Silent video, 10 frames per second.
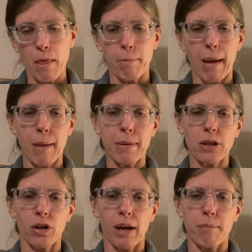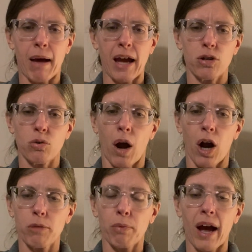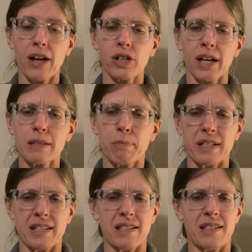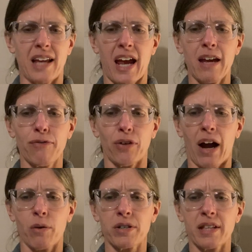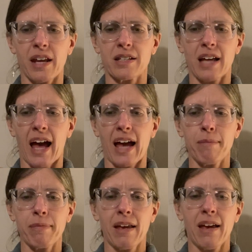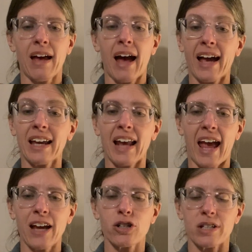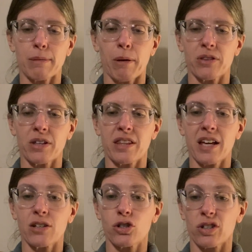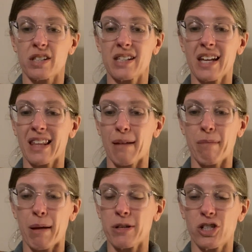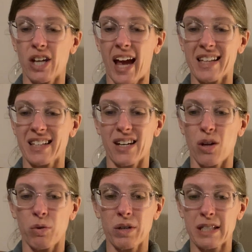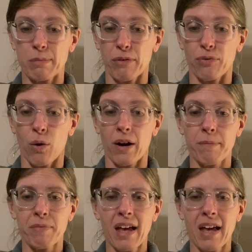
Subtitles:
Maybe look at my new art projects, but to stay for hours at a time? I get anxious about the things she'll see that maybe she hasn't noticed before,